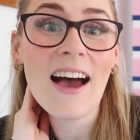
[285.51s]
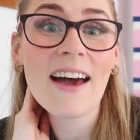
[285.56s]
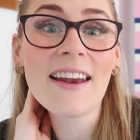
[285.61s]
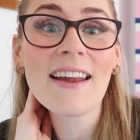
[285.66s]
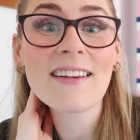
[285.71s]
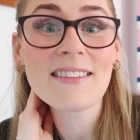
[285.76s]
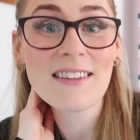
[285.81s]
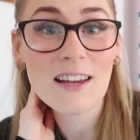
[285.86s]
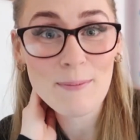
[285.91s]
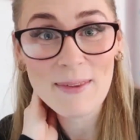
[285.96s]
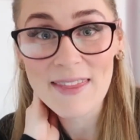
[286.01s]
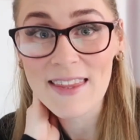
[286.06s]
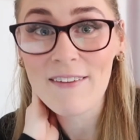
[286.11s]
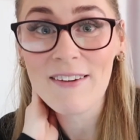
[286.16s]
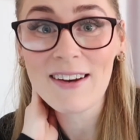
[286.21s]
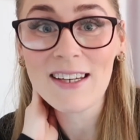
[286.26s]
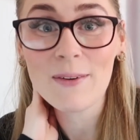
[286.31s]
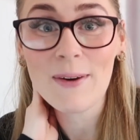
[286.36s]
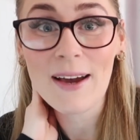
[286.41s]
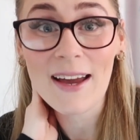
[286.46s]
And as I'm in
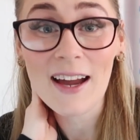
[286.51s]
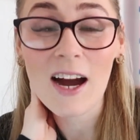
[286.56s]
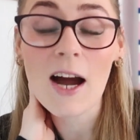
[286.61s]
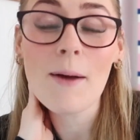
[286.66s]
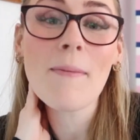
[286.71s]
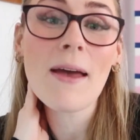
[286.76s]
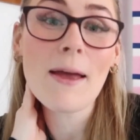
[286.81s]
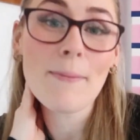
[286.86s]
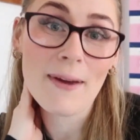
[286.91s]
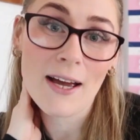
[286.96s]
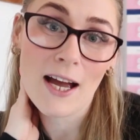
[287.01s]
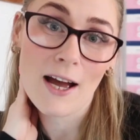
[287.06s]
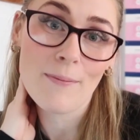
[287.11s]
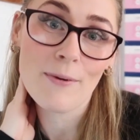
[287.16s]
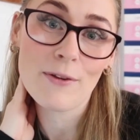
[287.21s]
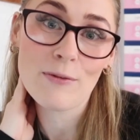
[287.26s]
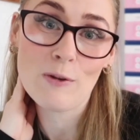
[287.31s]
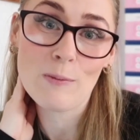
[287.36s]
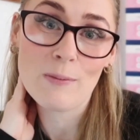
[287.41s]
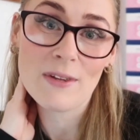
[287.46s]
there anyway, I may pick
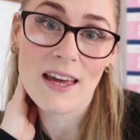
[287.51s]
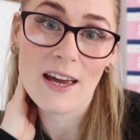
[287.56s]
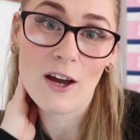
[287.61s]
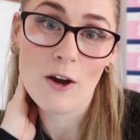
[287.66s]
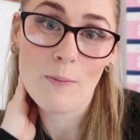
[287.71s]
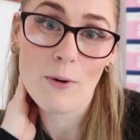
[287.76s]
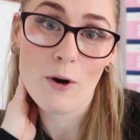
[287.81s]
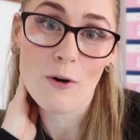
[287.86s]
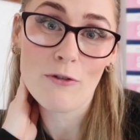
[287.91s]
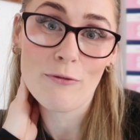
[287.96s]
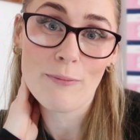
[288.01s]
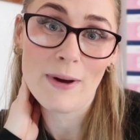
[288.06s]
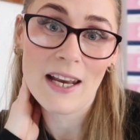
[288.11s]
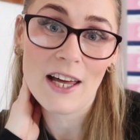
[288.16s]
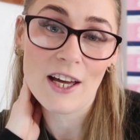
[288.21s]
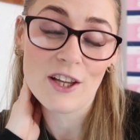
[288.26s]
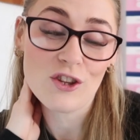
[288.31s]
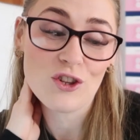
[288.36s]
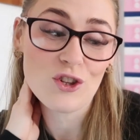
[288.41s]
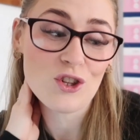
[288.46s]
up a sweet potato bowl for my
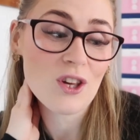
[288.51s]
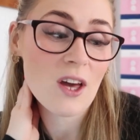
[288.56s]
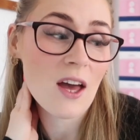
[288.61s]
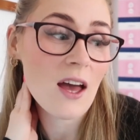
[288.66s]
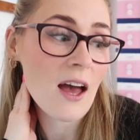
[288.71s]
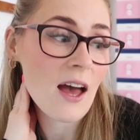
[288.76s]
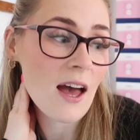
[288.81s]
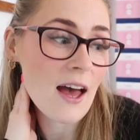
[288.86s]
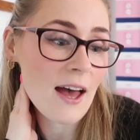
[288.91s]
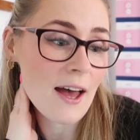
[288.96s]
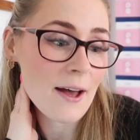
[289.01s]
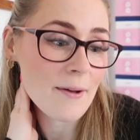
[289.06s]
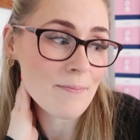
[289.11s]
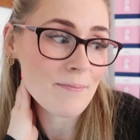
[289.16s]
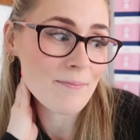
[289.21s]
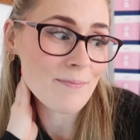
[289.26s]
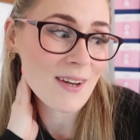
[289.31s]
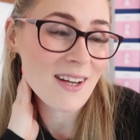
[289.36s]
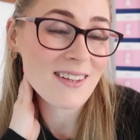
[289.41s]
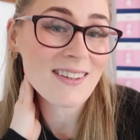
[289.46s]
lunch
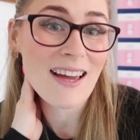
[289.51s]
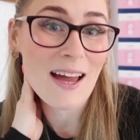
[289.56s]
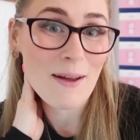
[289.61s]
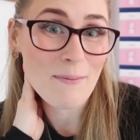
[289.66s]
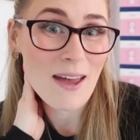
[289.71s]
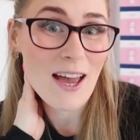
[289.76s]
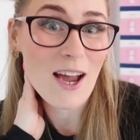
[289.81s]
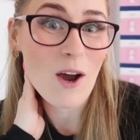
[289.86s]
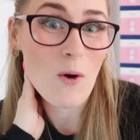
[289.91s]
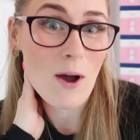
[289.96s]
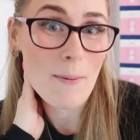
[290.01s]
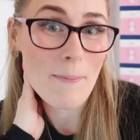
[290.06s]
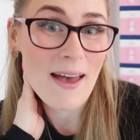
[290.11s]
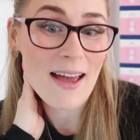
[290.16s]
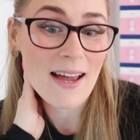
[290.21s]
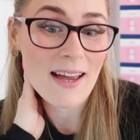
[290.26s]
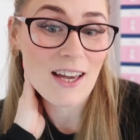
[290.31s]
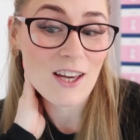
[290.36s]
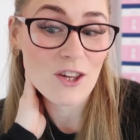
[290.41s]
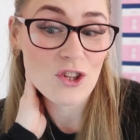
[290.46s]
um, because I am getting quite
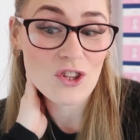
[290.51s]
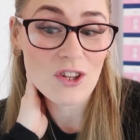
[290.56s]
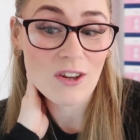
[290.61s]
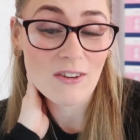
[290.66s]
peckish.